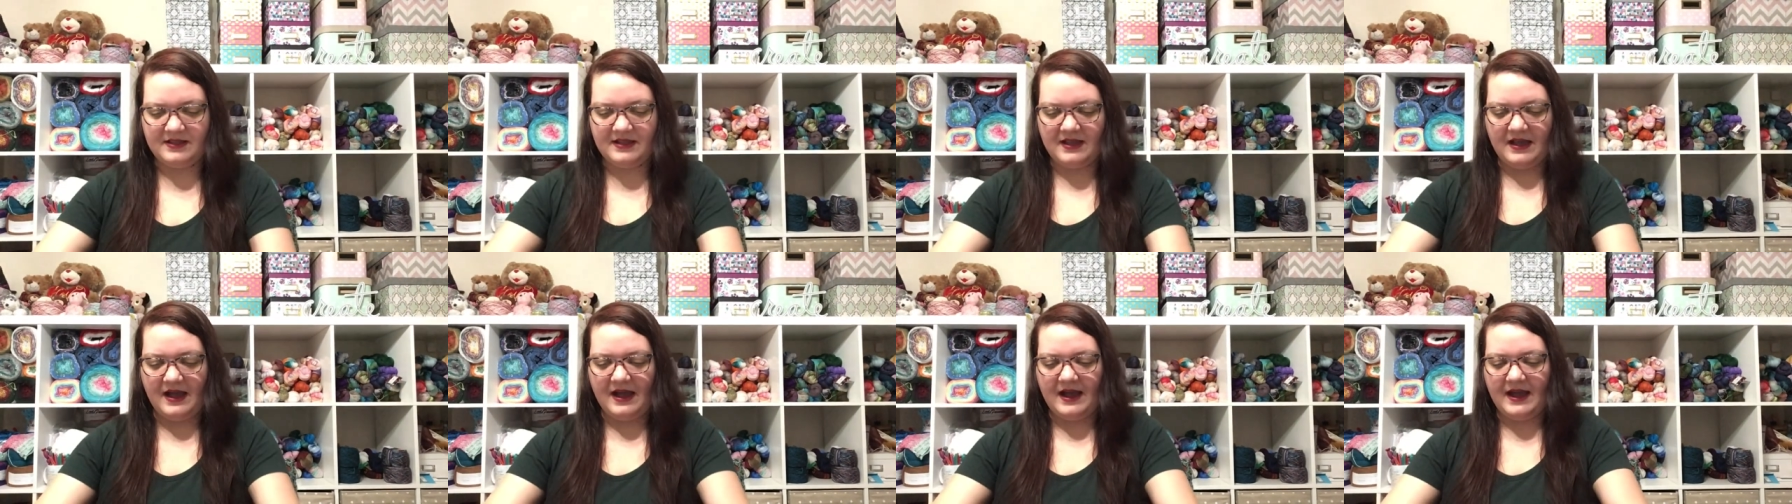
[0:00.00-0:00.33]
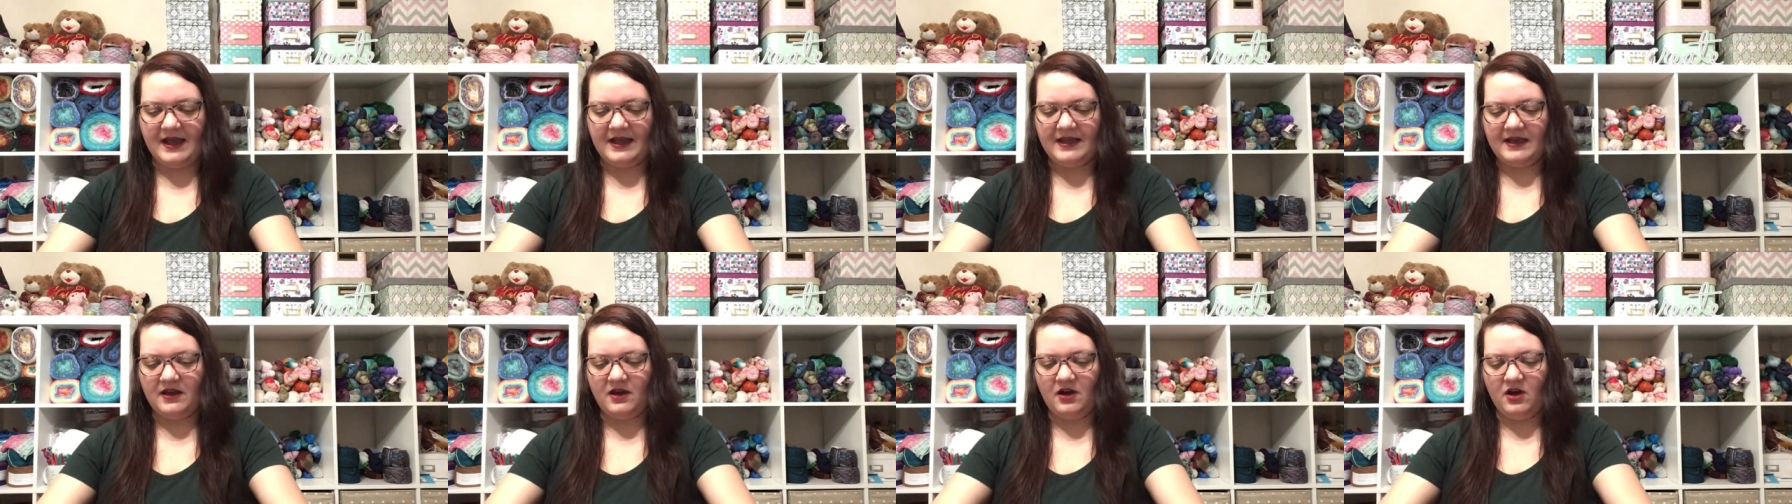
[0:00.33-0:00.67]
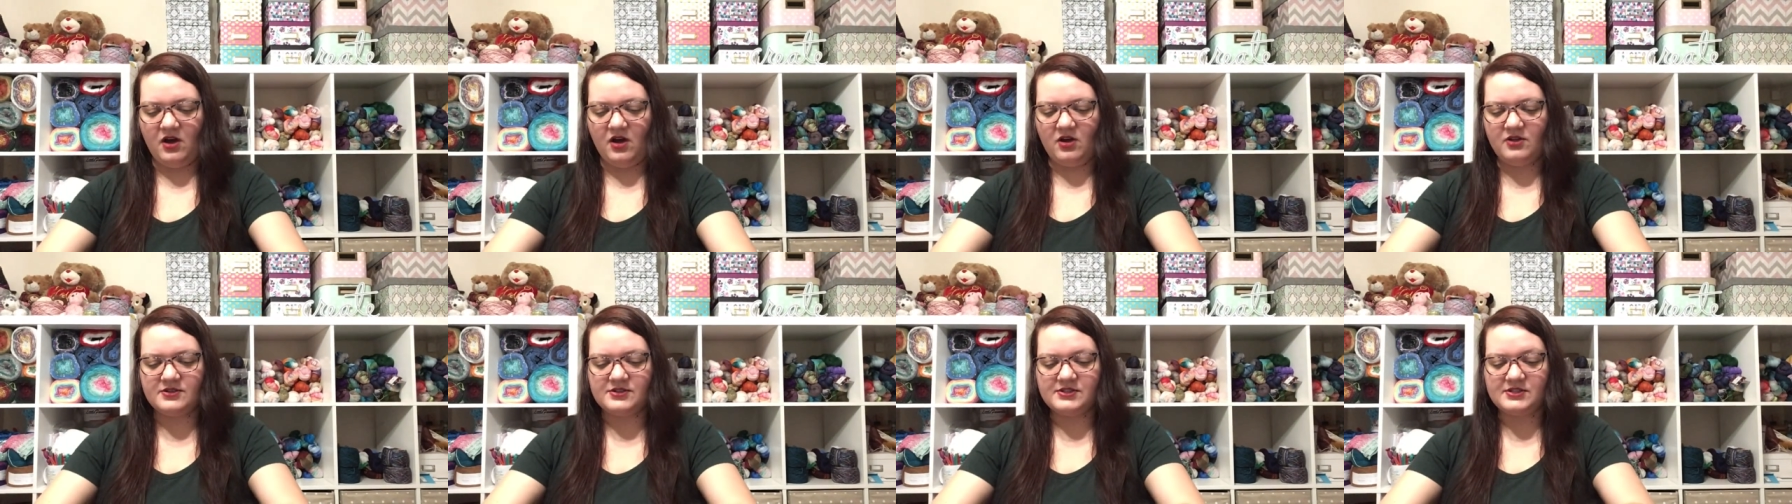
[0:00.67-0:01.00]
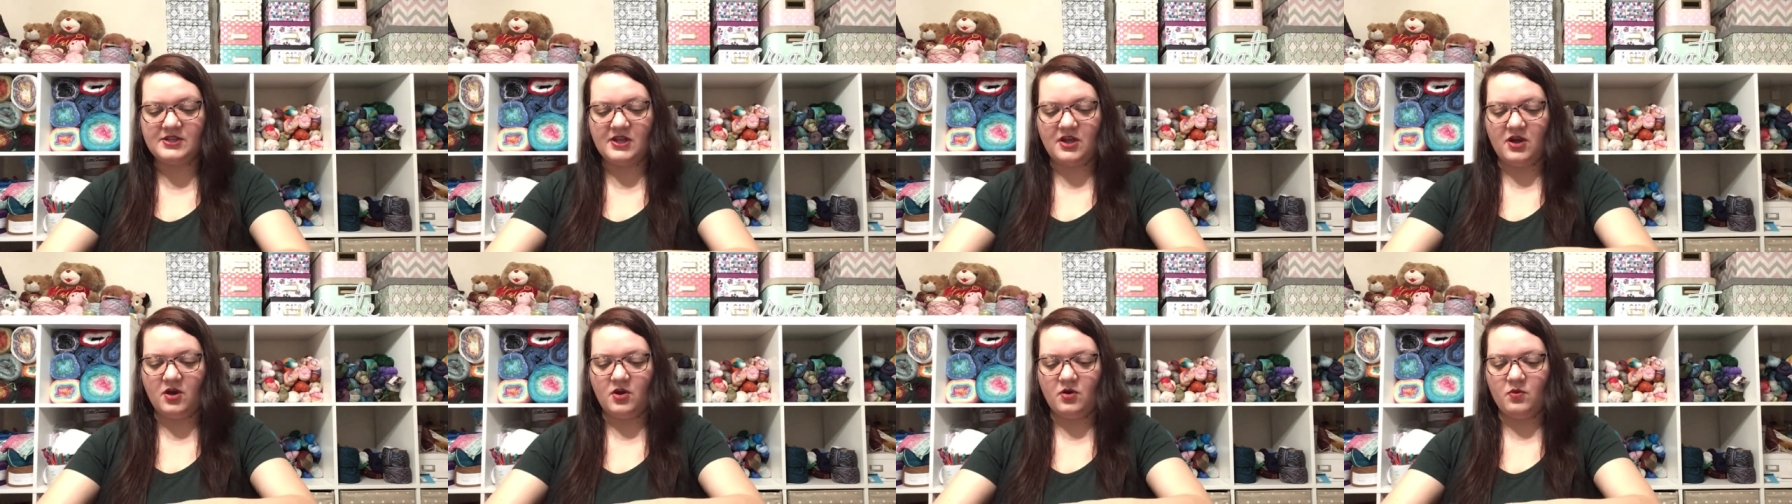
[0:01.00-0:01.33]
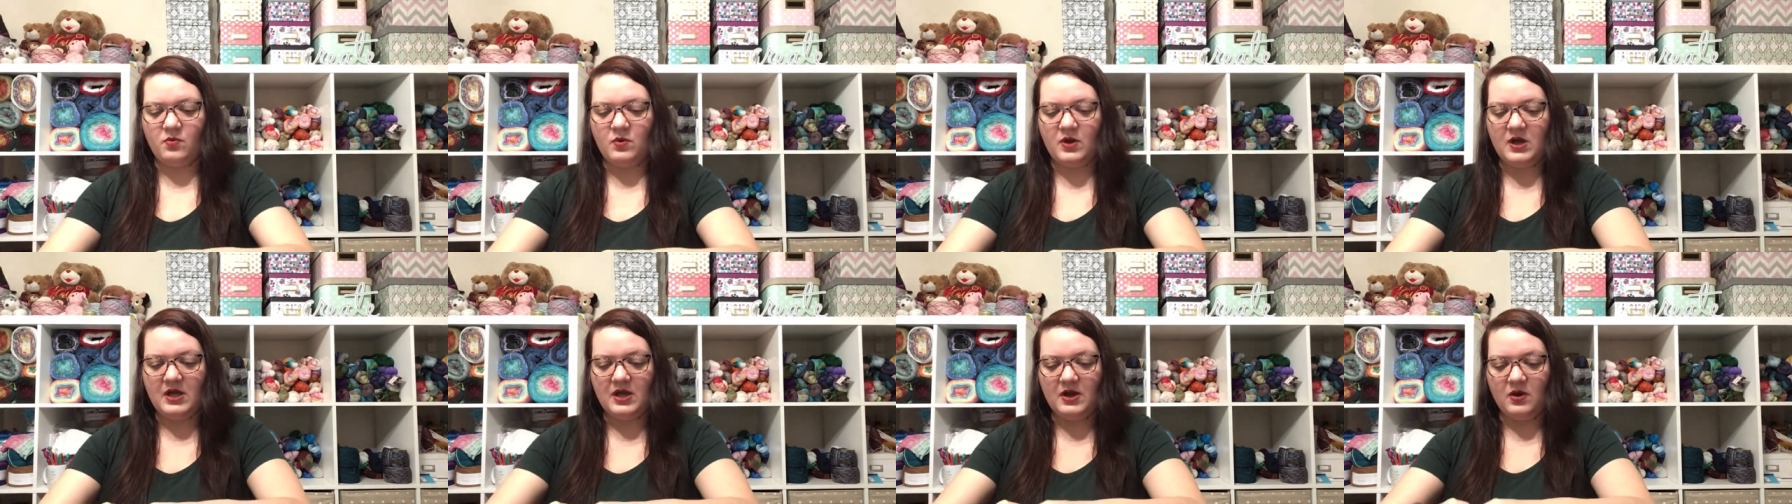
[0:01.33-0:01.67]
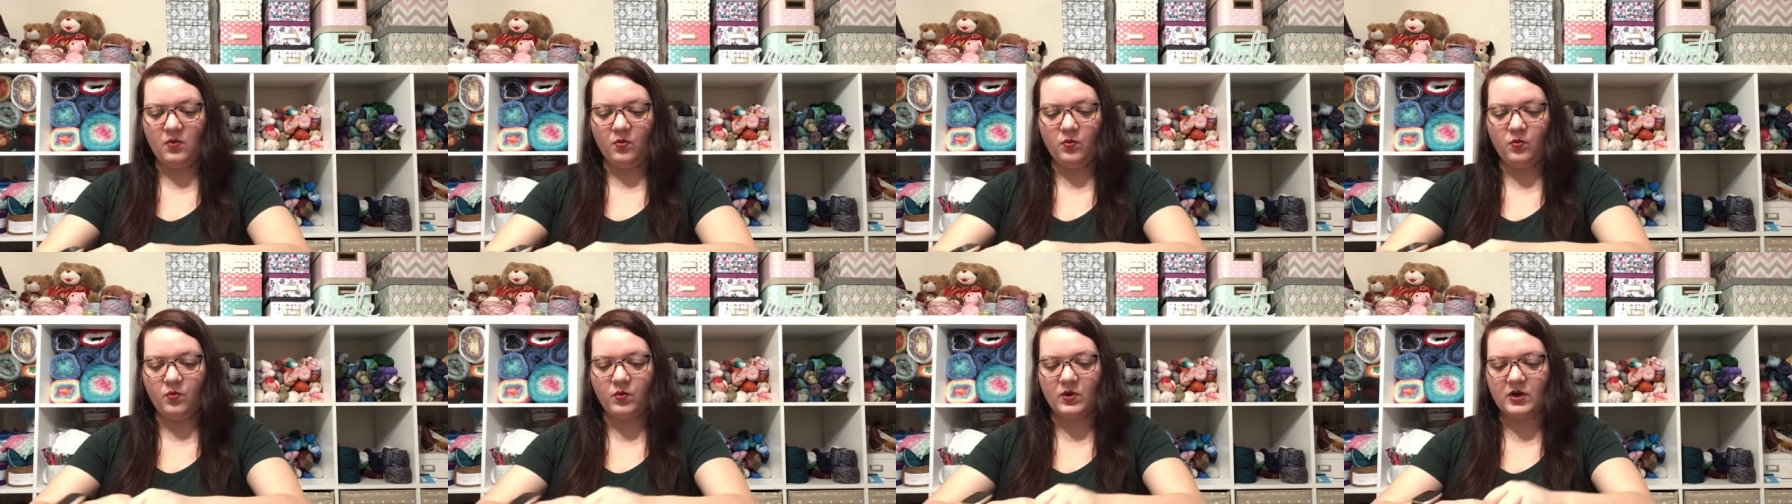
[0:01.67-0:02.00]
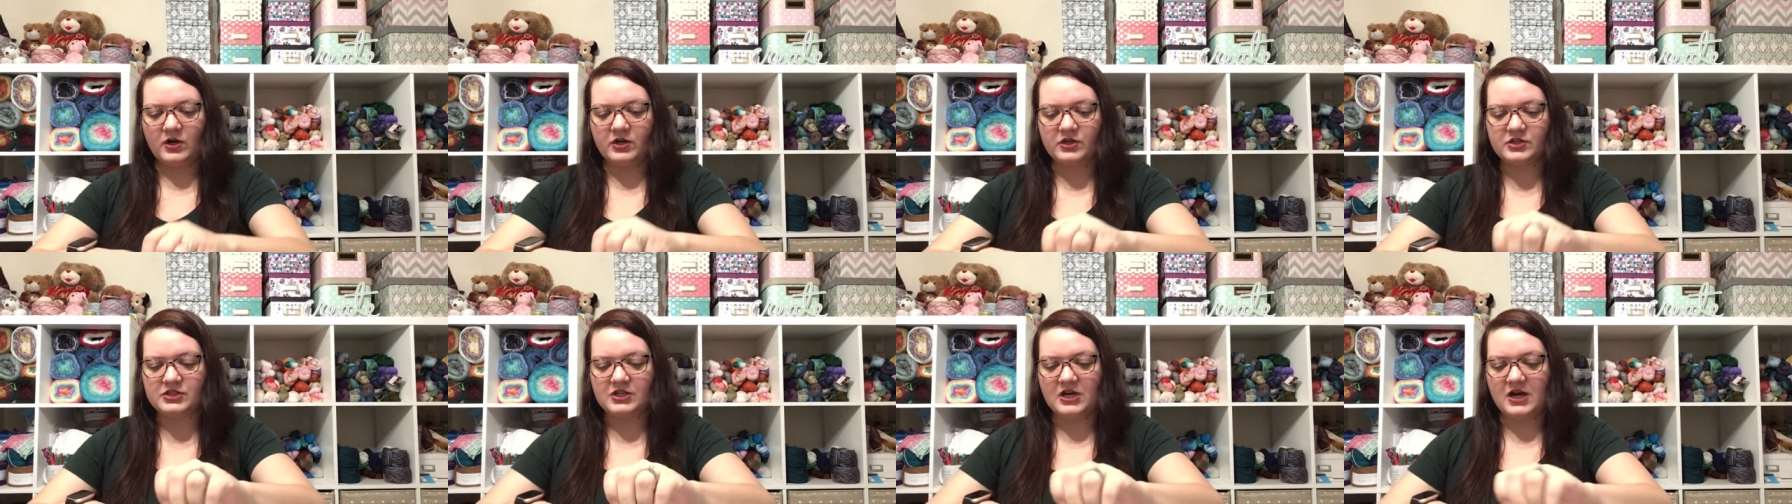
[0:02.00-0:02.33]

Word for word: I also worked